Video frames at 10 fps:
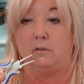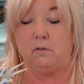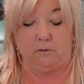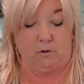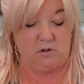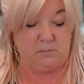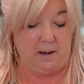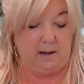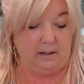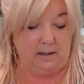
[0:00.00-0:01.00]
round nose
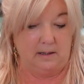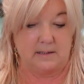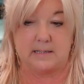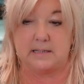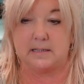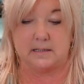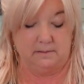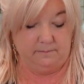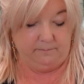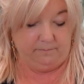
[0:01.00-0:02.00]
pliers,
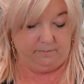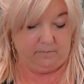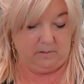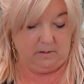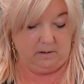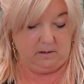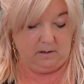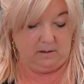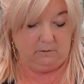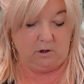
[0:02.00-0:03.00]

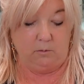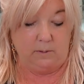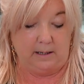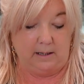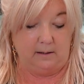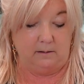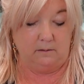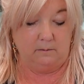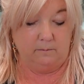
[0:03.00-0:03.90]
going in.